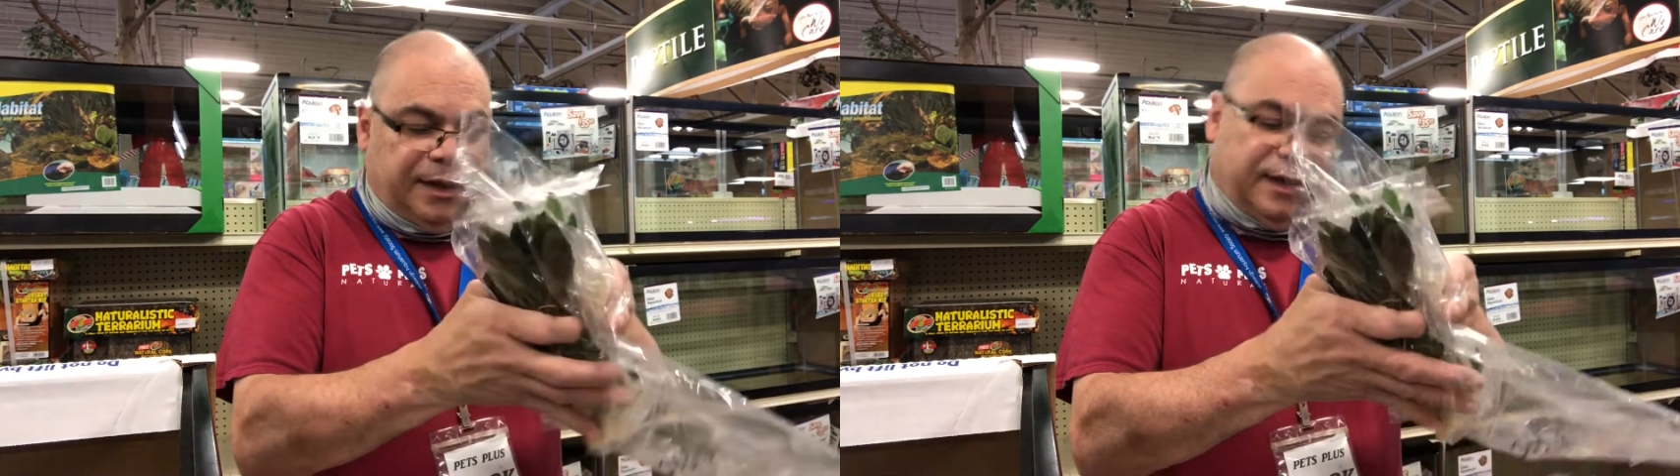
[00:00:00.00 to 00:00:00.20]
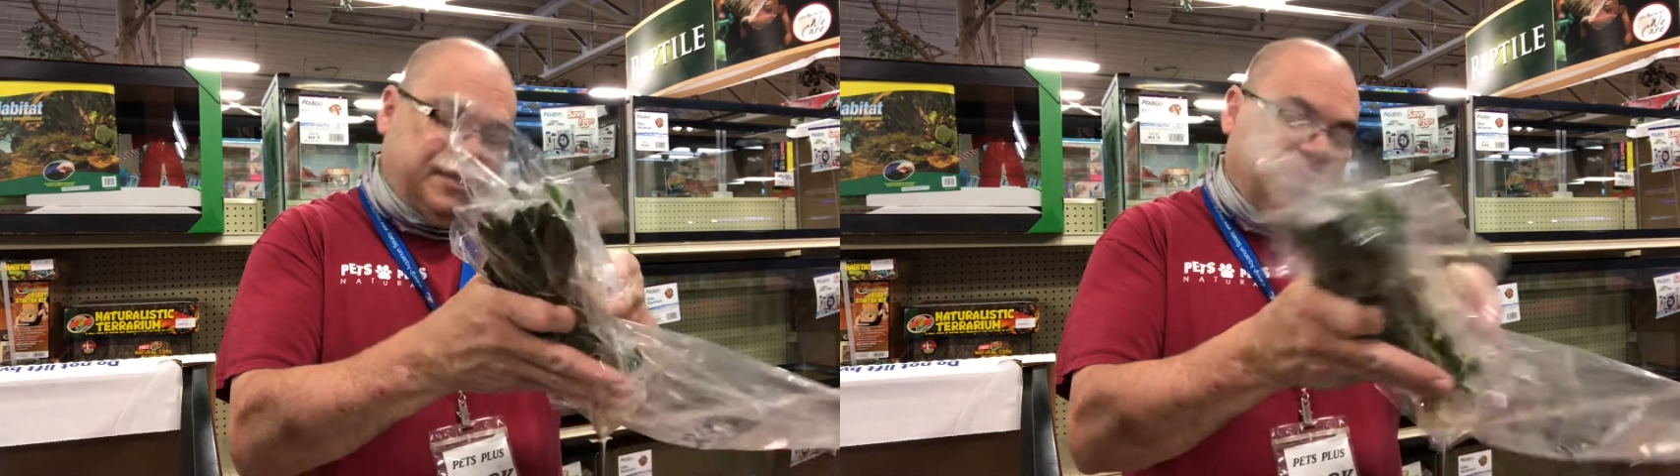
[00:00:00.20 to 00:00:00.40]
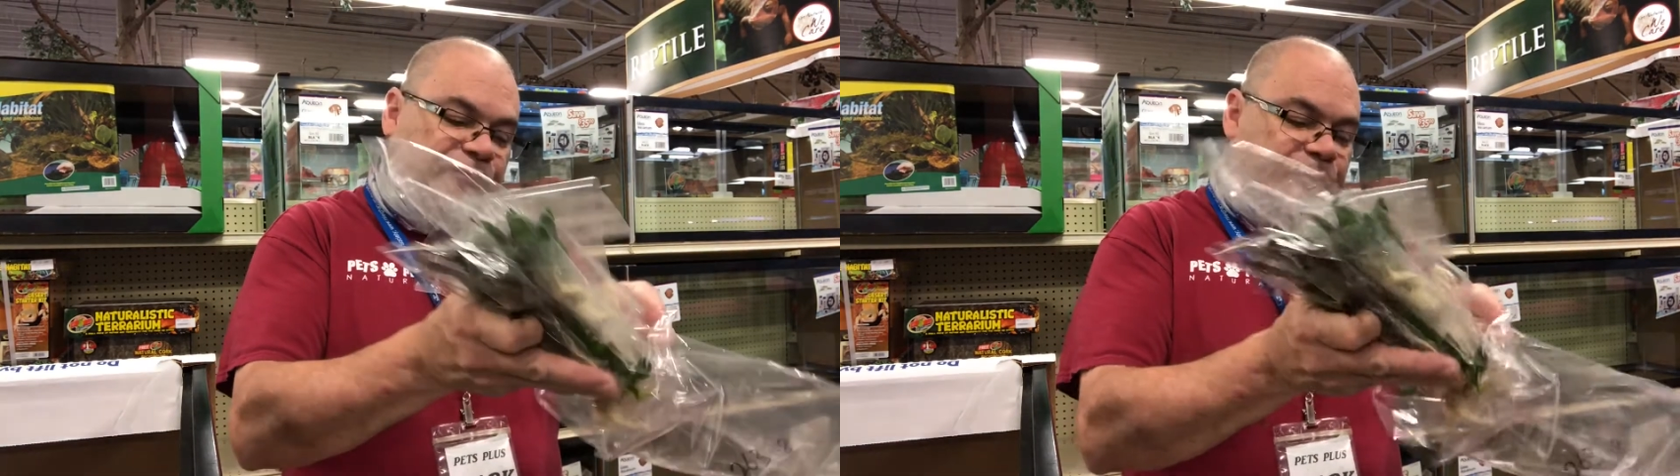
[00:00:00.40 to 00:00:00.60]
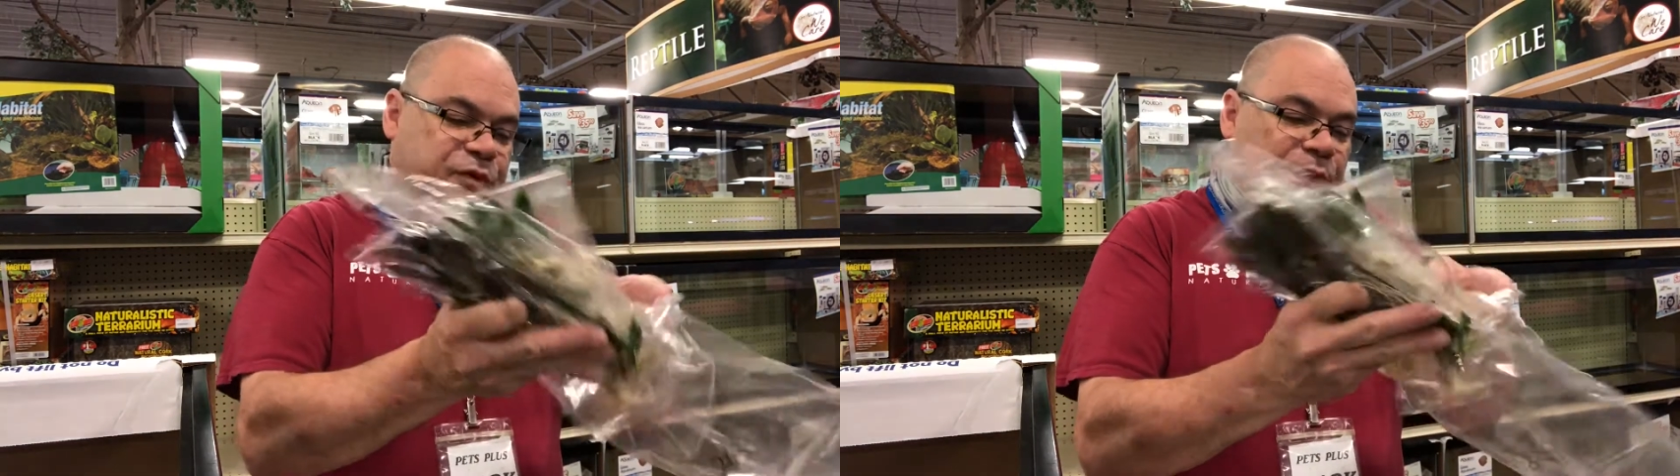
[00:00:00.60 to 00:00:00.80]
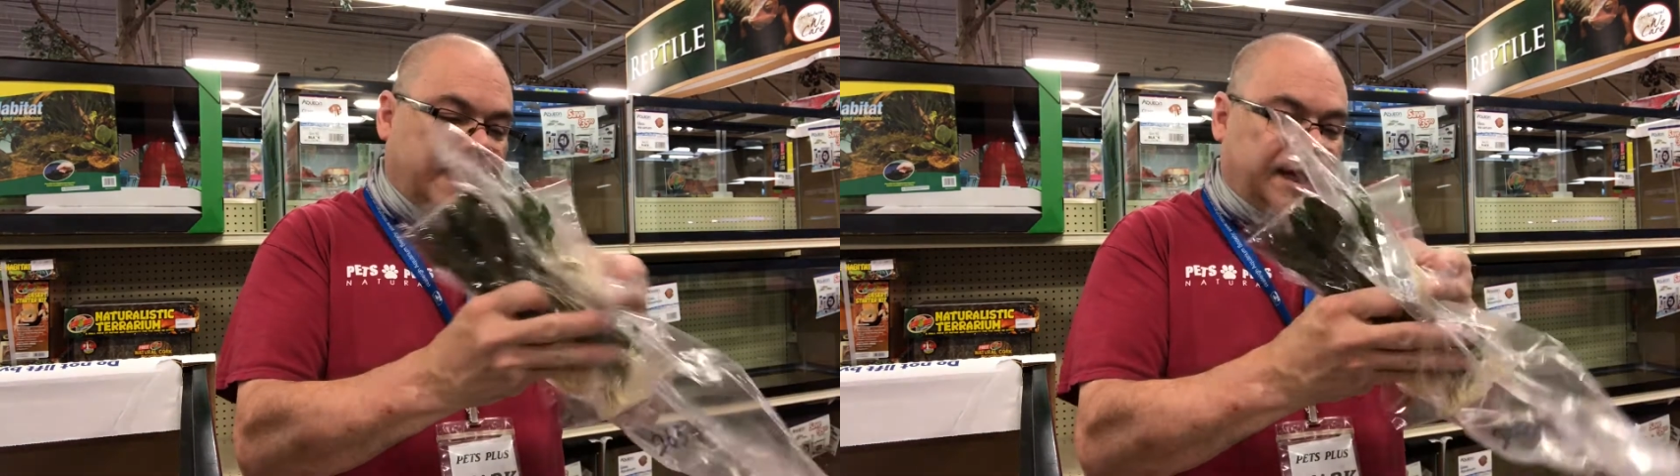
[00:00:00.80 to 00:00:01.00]
They ship from
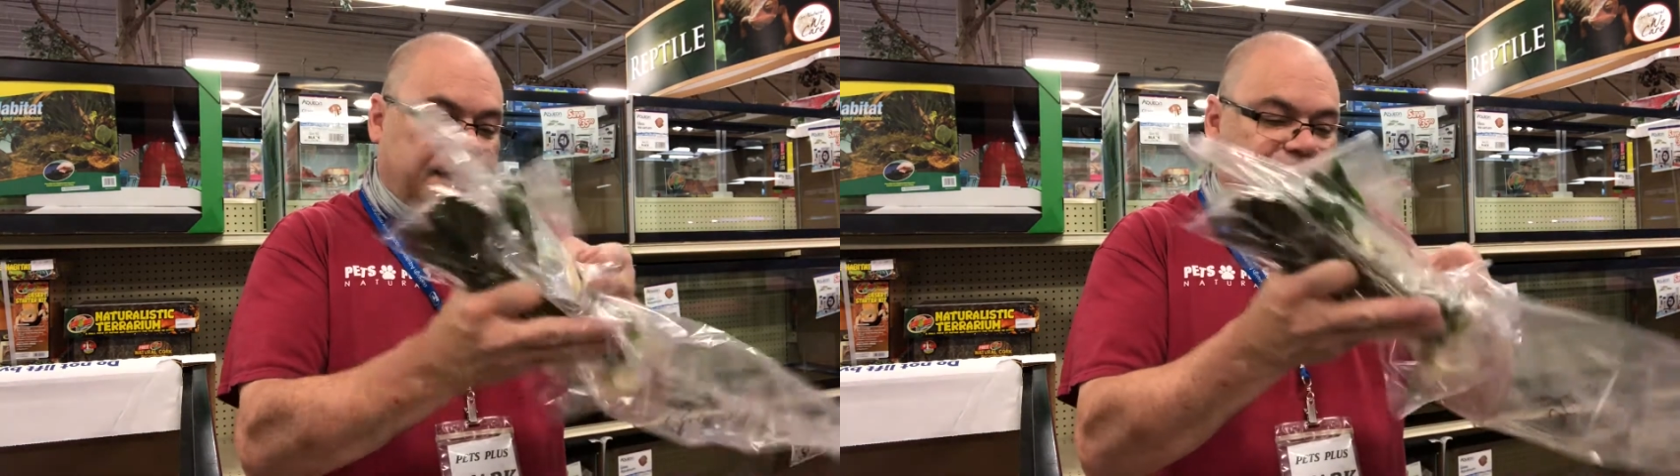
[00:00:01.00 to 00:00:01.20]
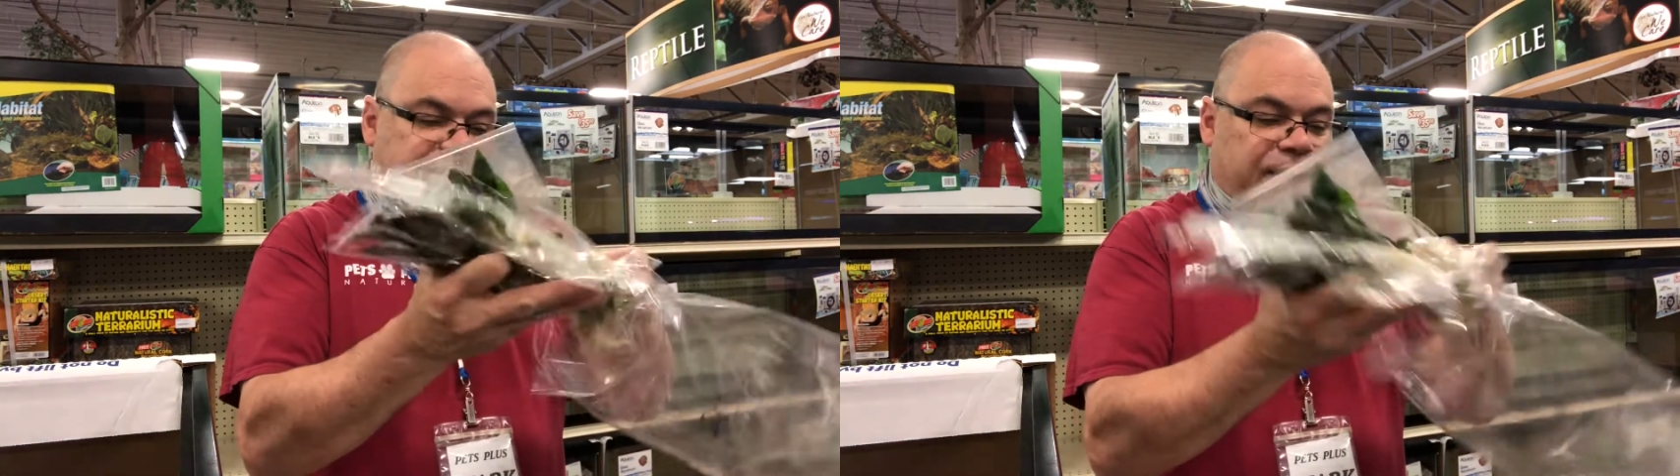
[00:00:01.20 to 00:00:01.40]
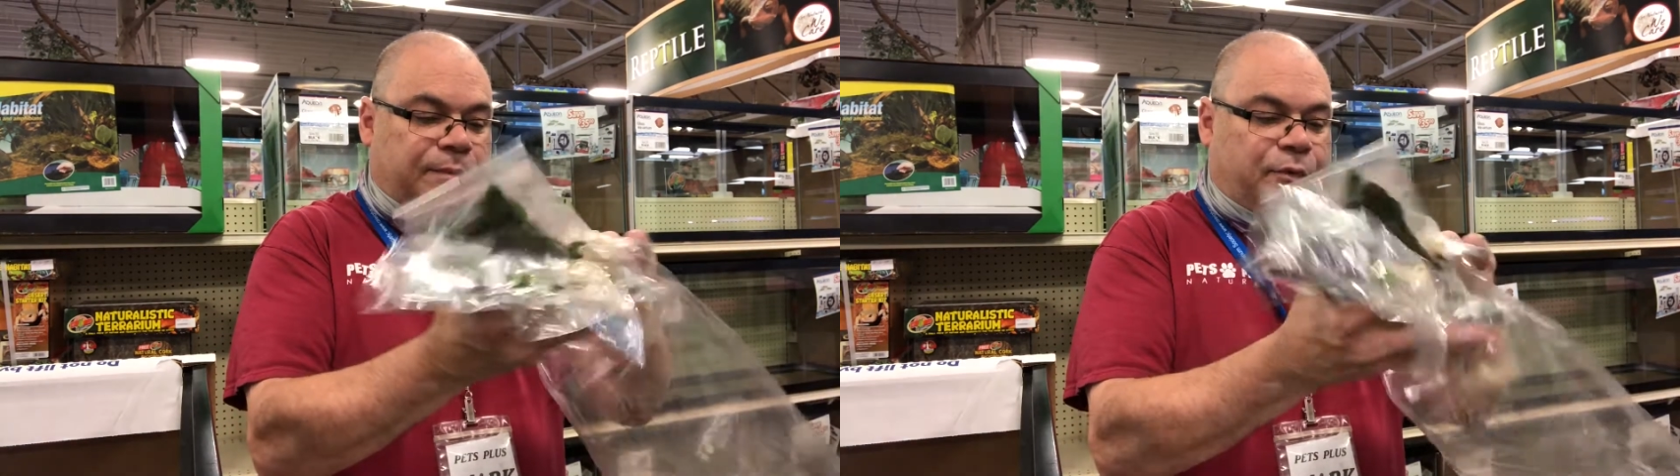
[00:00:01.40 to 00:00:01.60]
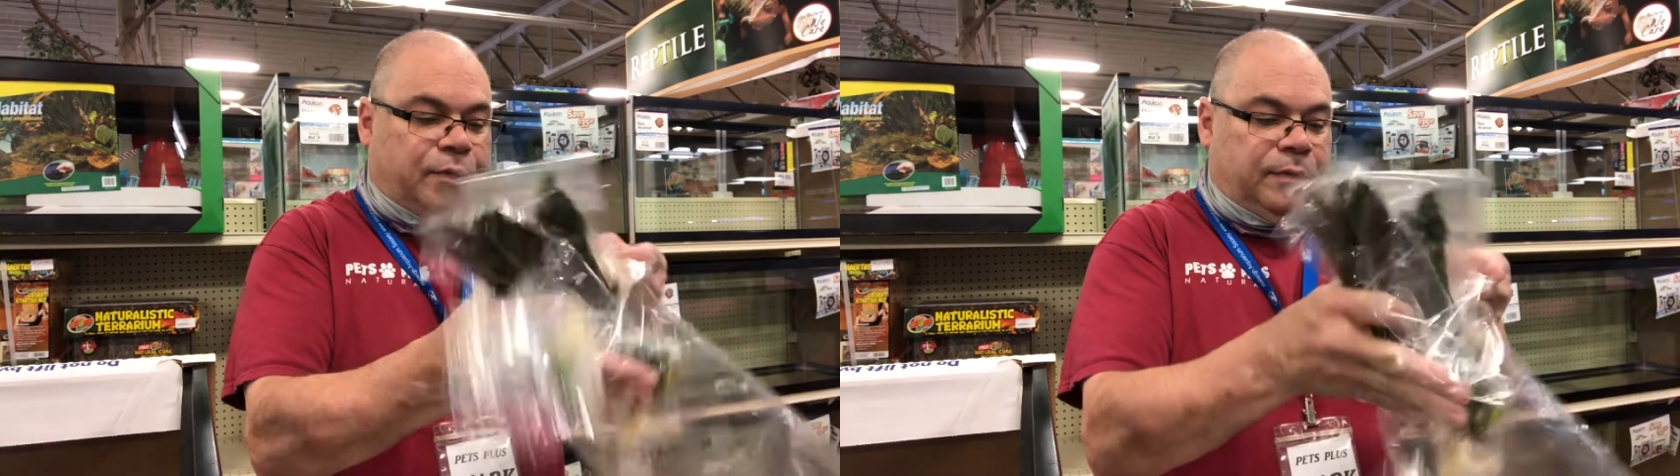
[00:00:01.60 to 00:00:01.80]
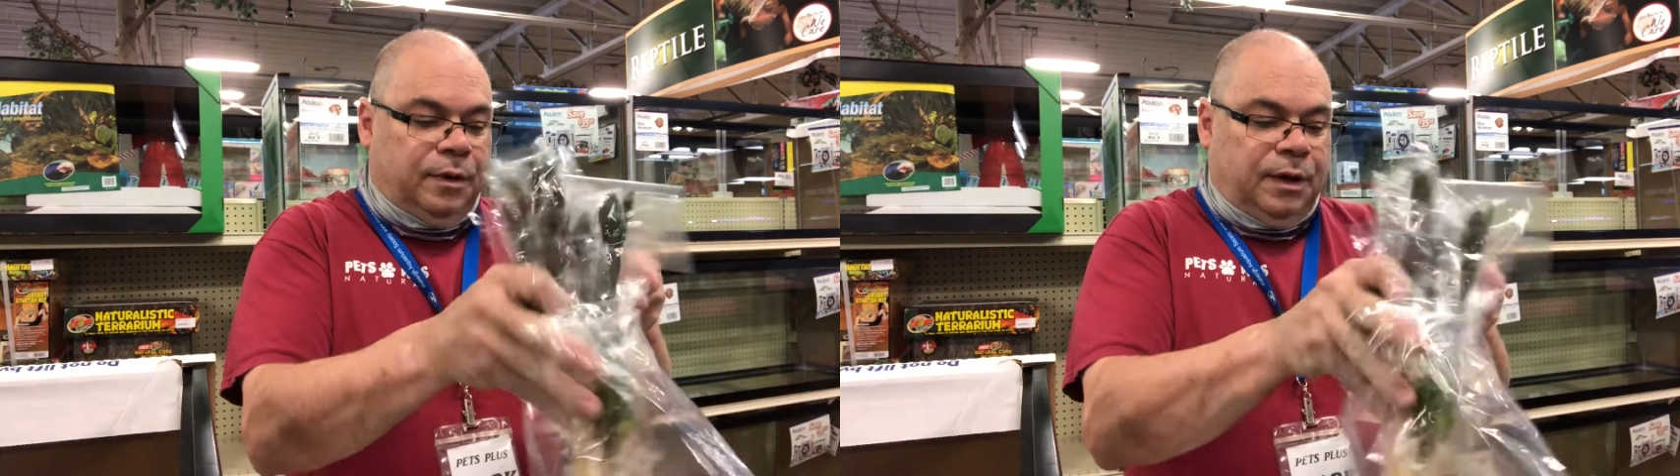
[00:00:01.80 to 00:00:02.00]
Sri Lanka into
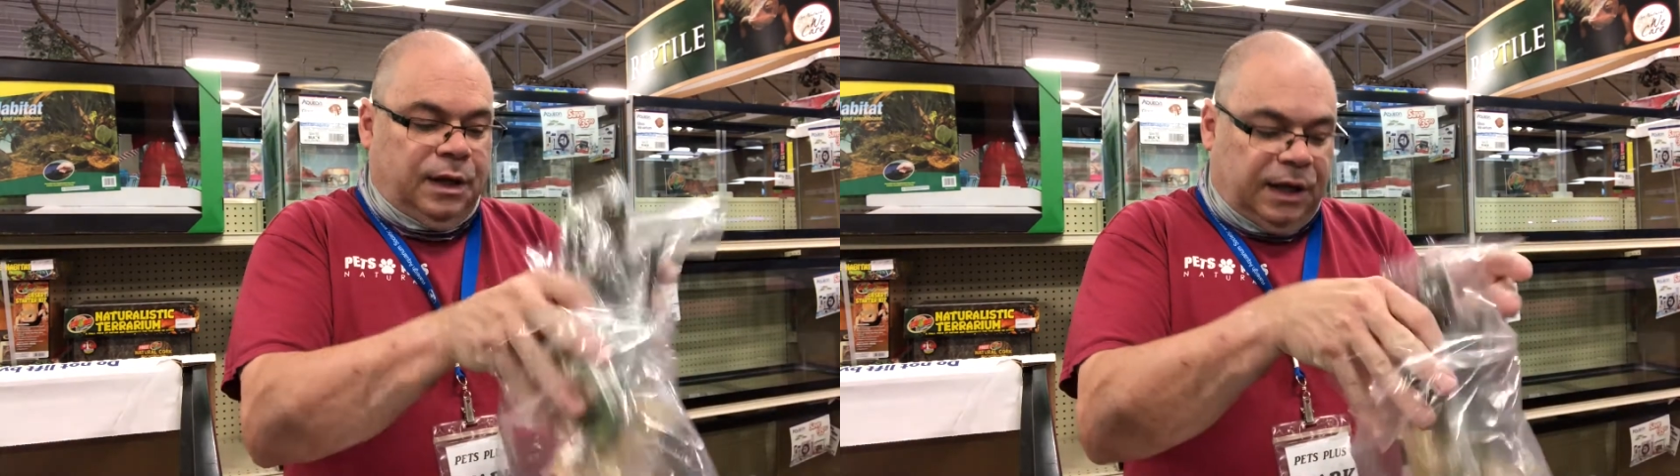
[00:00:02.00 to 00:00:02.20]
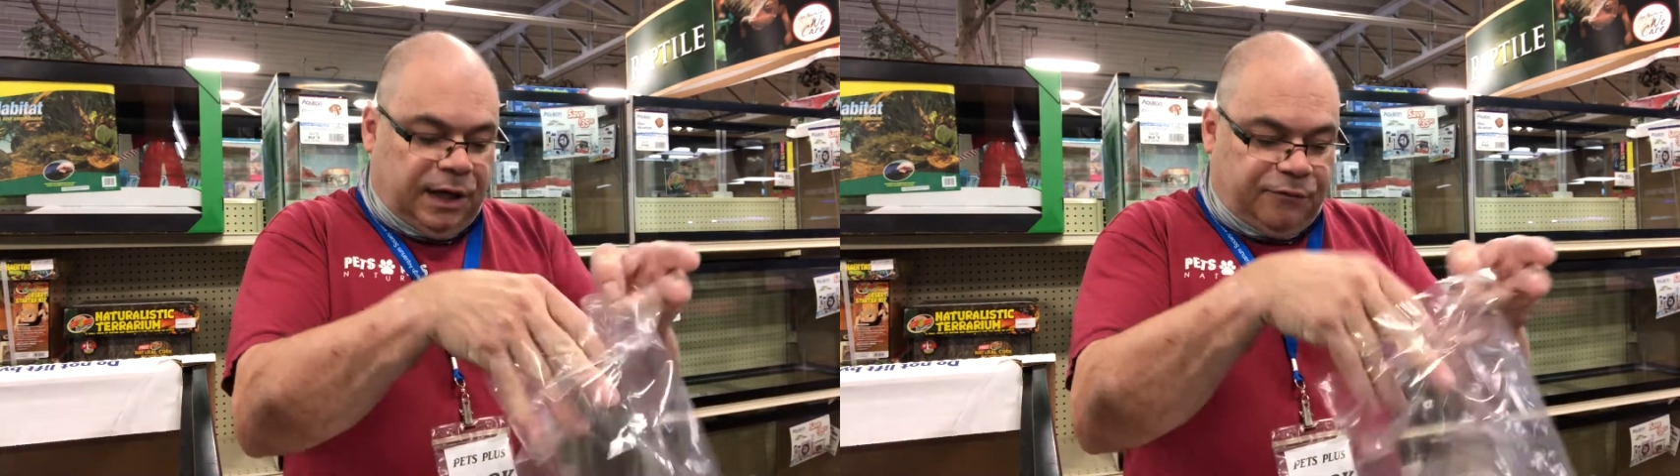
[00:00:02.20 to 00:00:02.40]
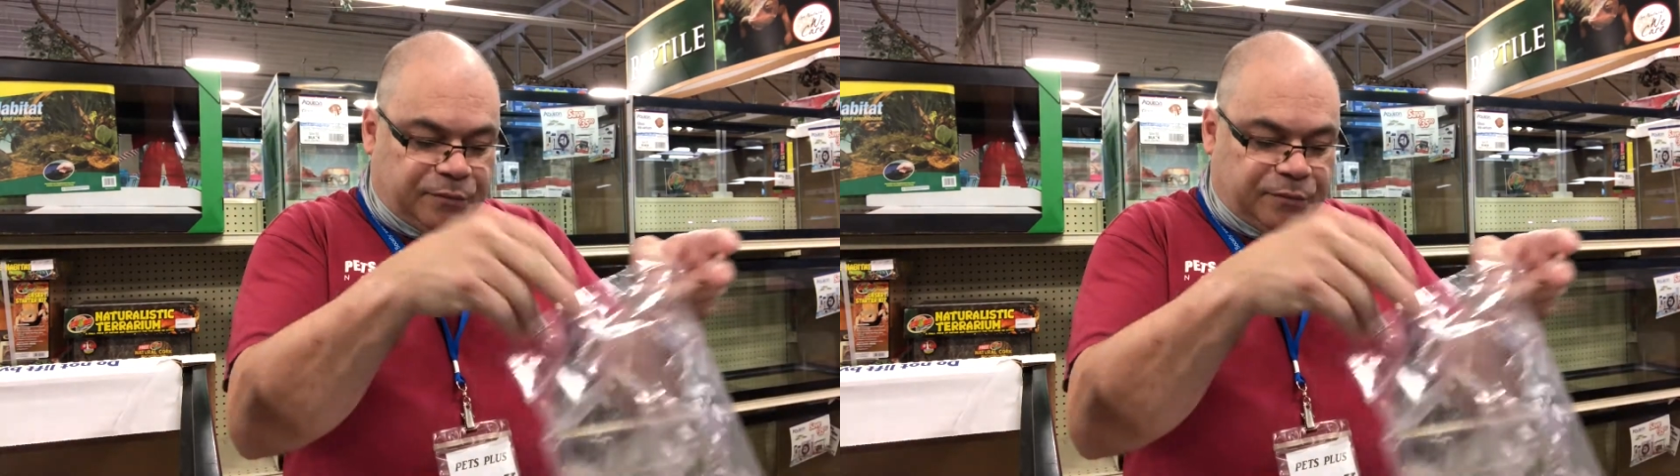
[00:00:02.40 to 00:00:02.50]
Singapore, and then from